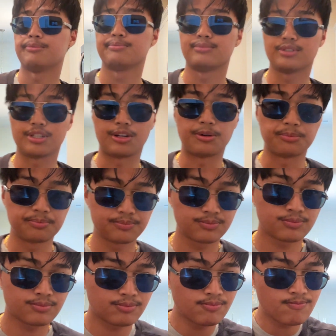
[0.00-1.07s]
So, all right,
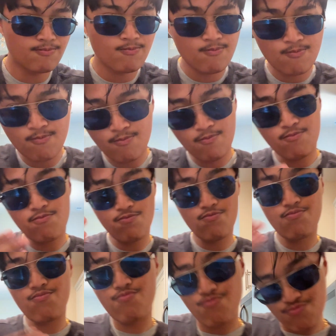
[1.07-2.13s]
moving into the first
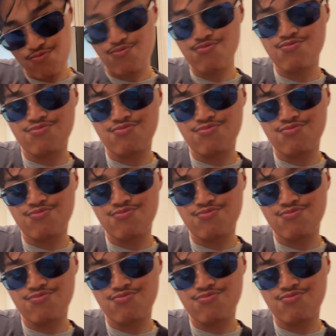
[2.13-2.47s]
movement,